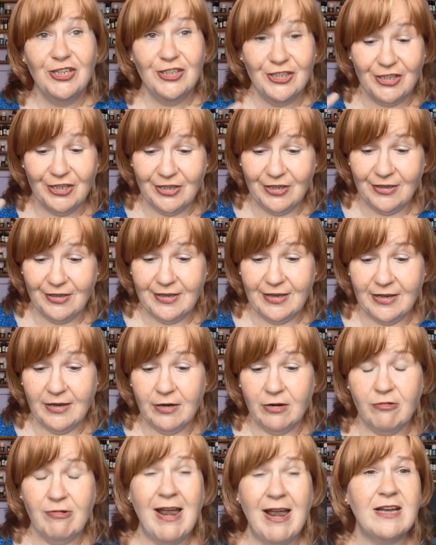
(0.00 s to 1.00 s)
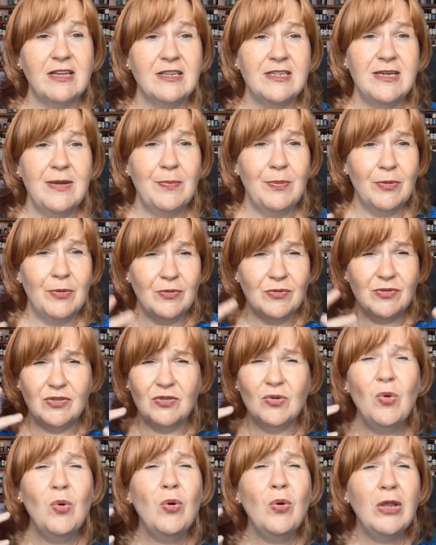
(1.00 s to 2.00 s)
the cracked nipples, there's
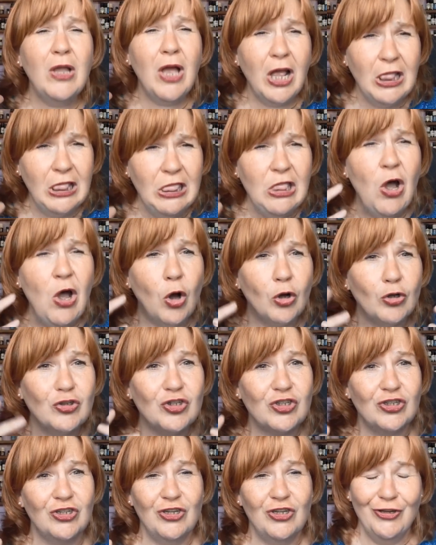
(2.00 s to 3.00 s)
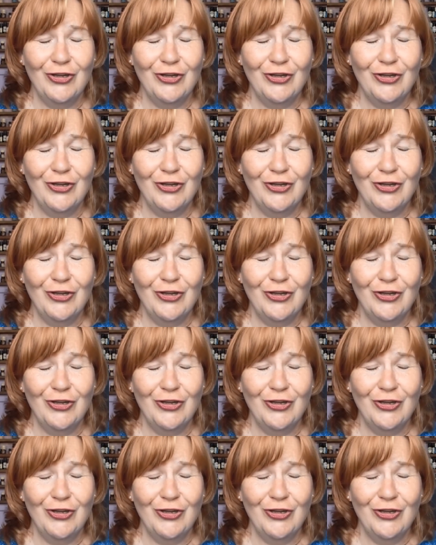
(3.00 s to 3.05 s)
all a lot